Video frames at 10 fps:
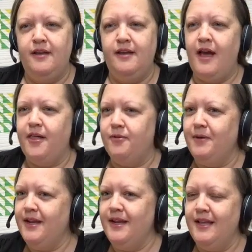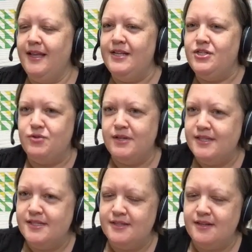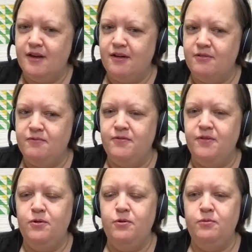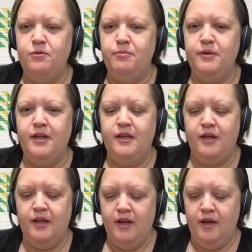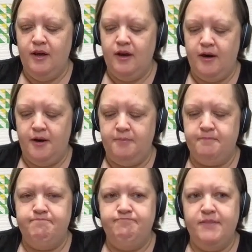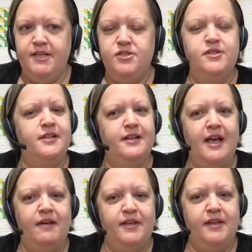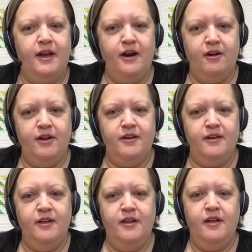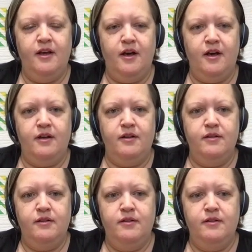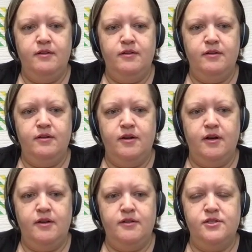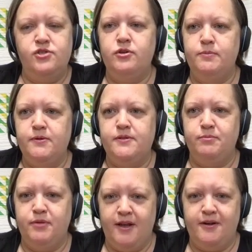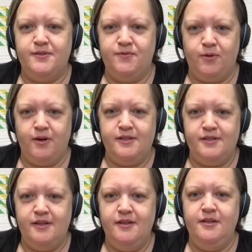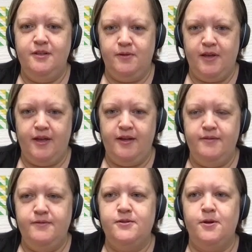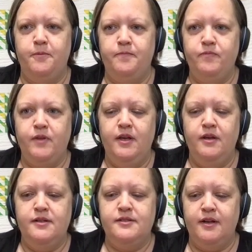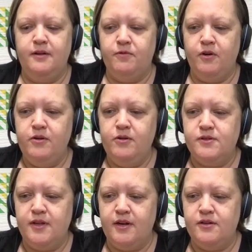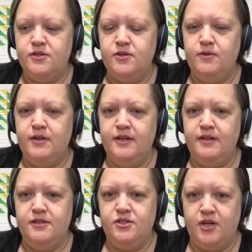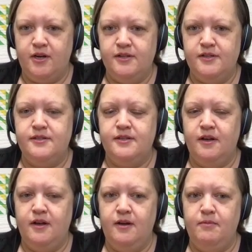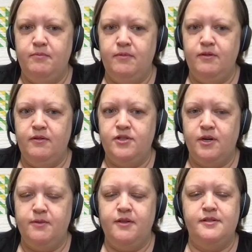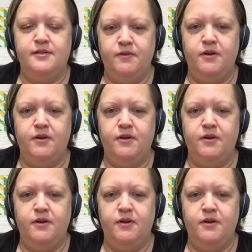gathering interest of who would be interested in having Karen uh, distribute some planners for us in the UK. So sign up for our newsletter so you can share with us